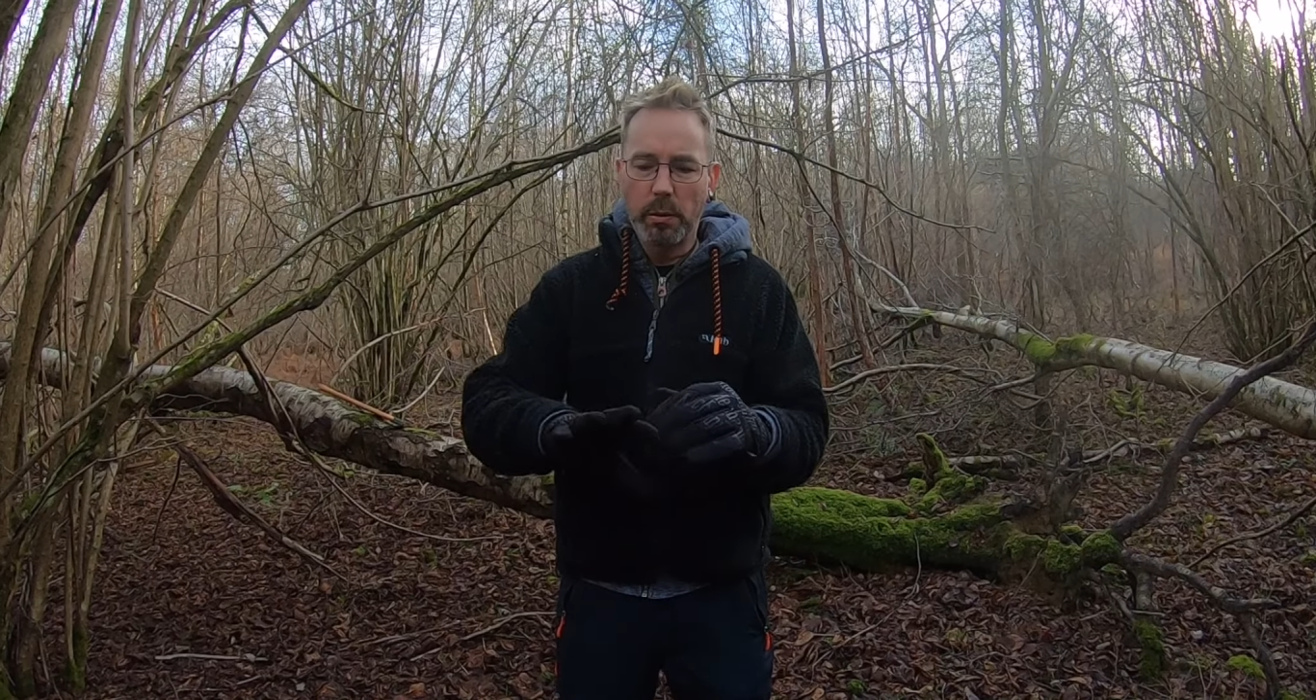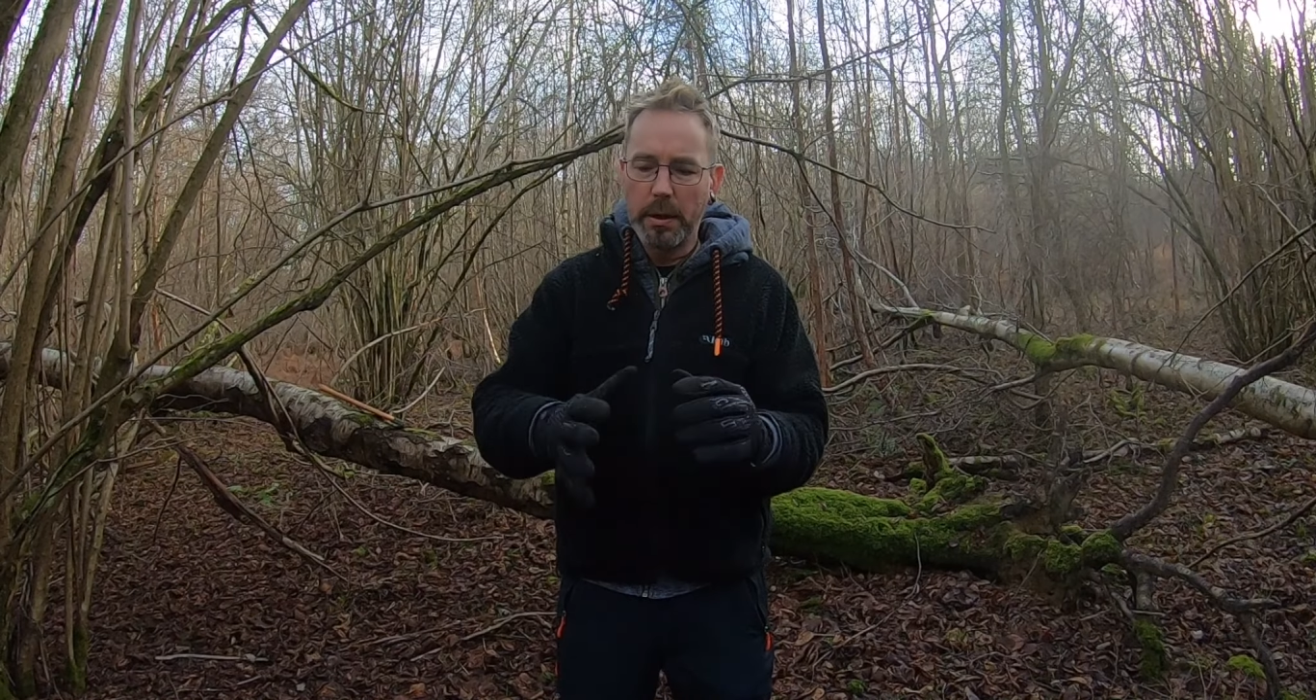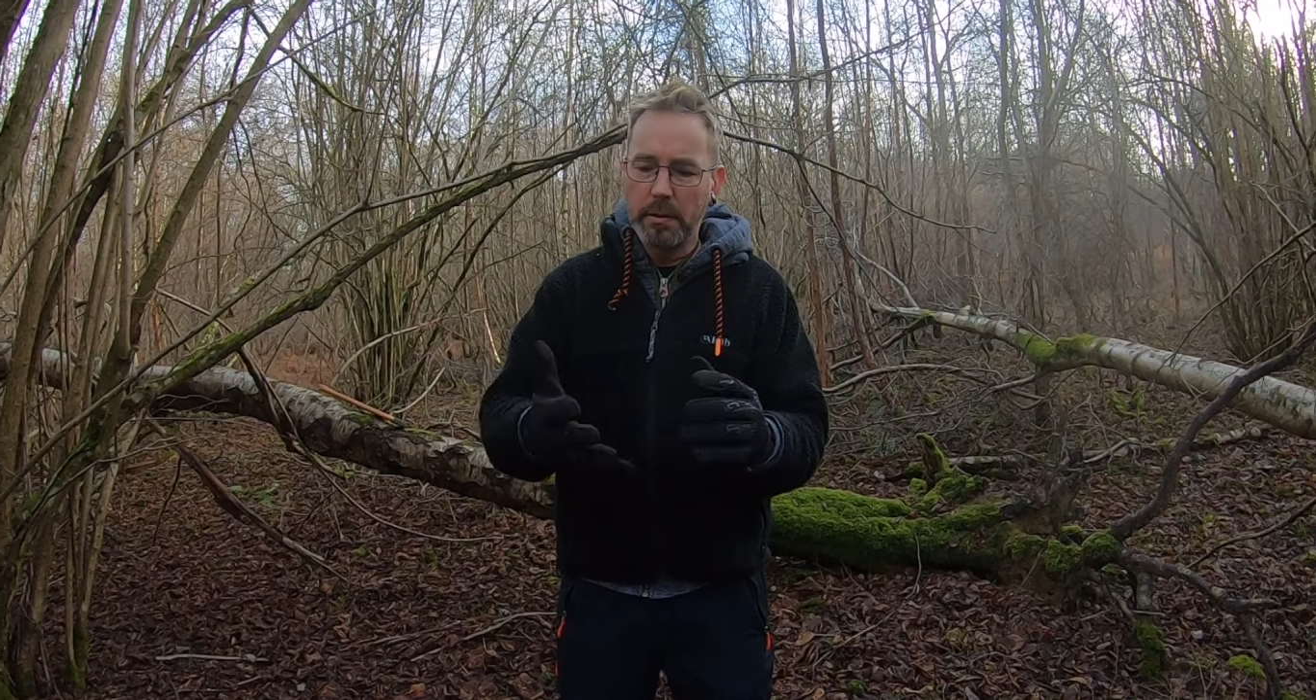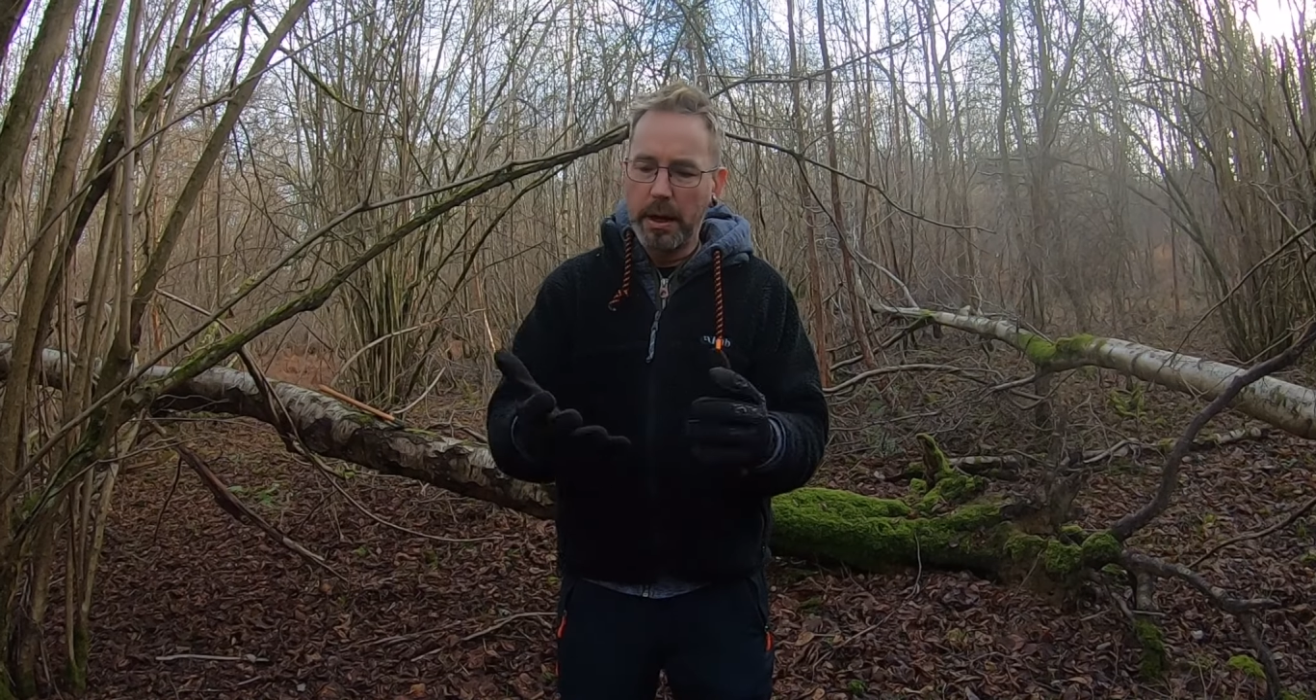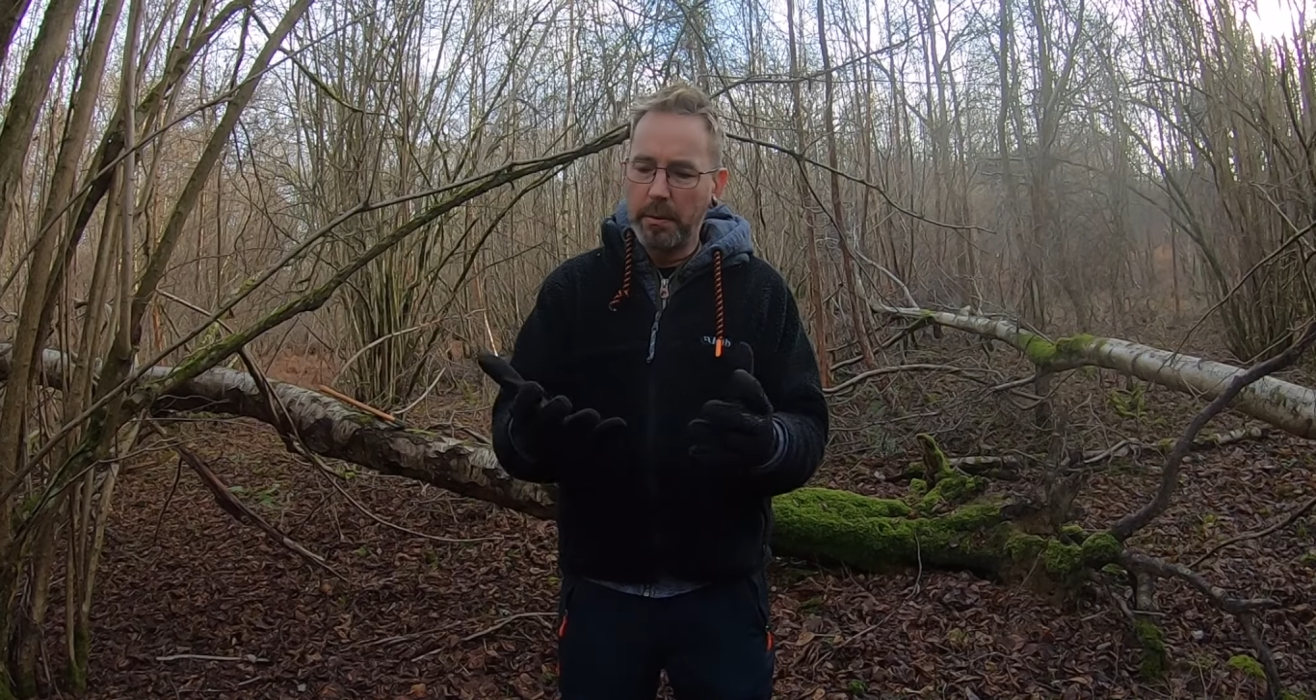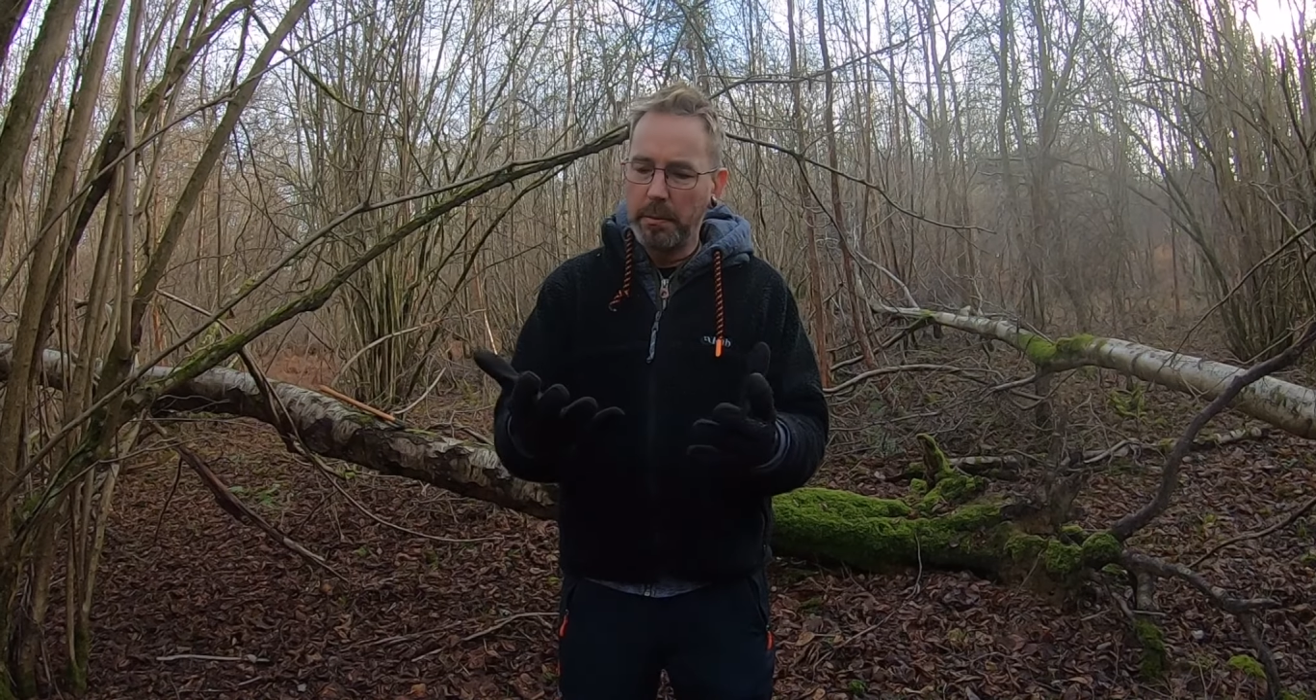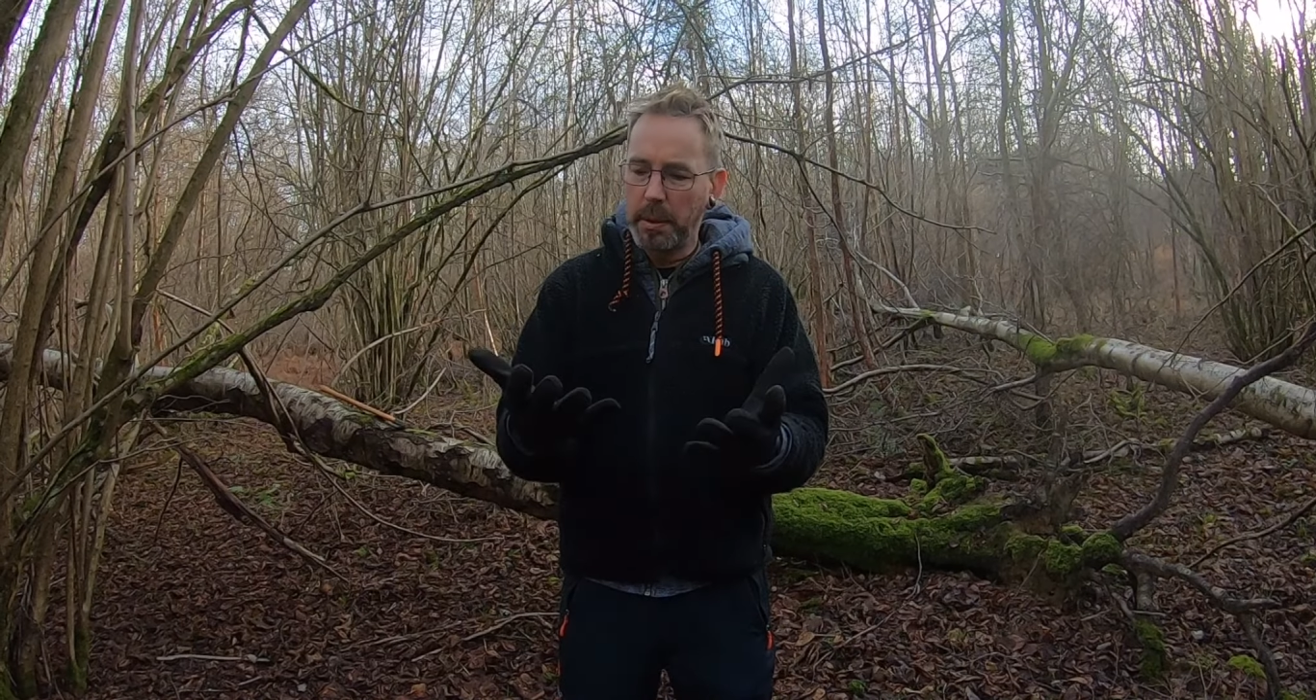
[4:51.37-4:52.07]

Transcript: way around